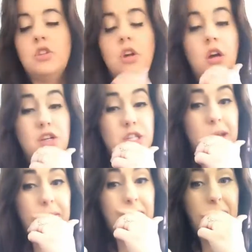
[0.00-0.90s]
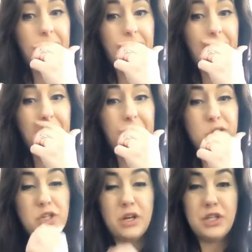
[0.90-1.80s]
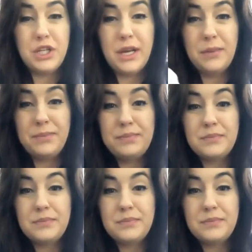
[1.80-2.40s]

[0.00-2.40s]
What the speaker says: charge it. Charge it up.